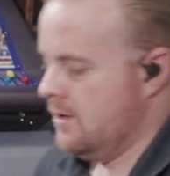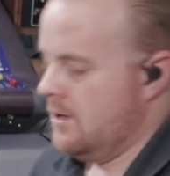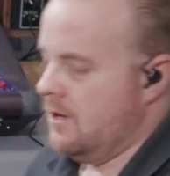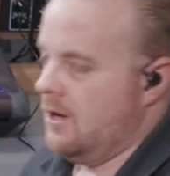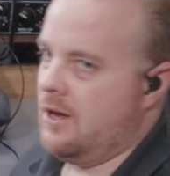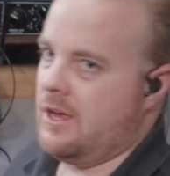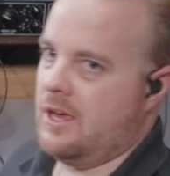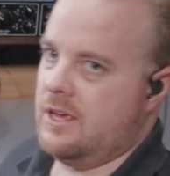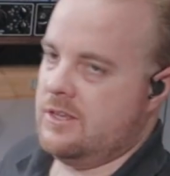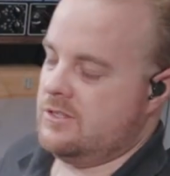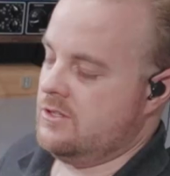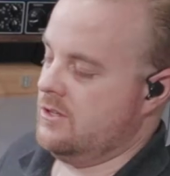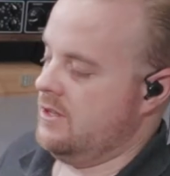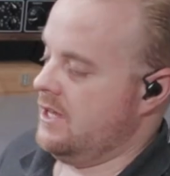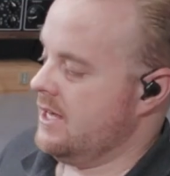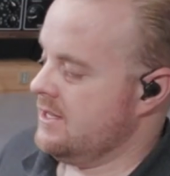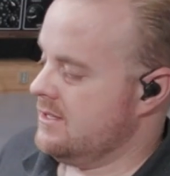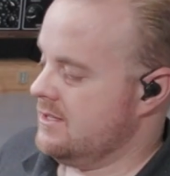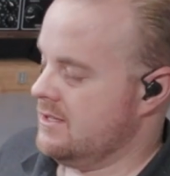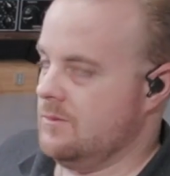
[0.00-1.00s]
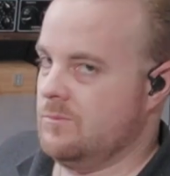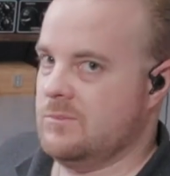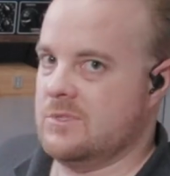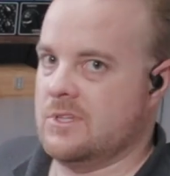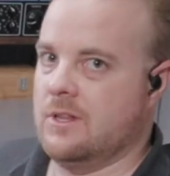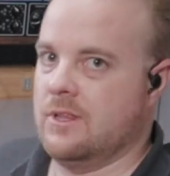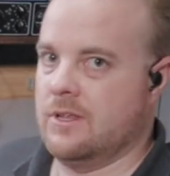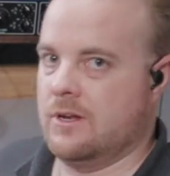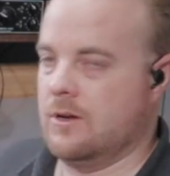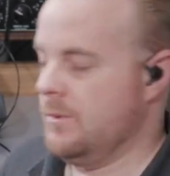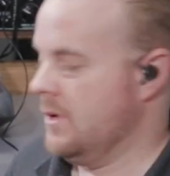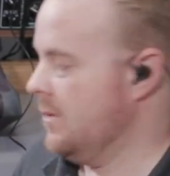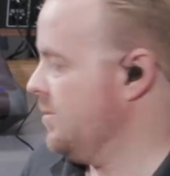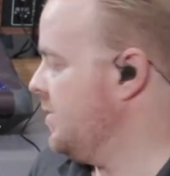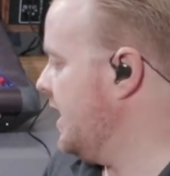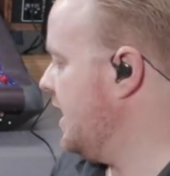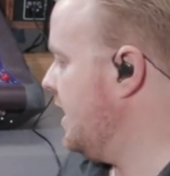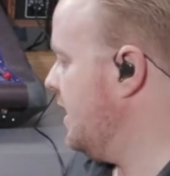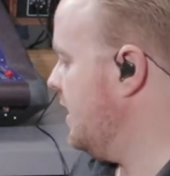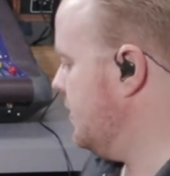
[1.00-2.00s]
Okay, so that seems a little bit
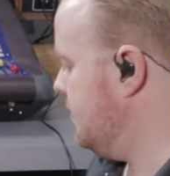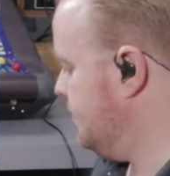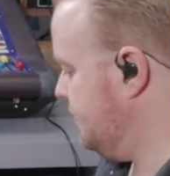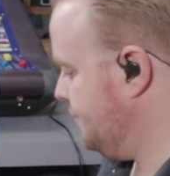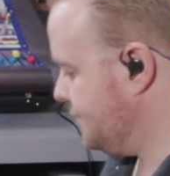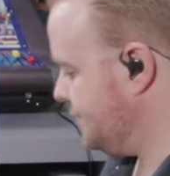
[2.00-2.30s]
better.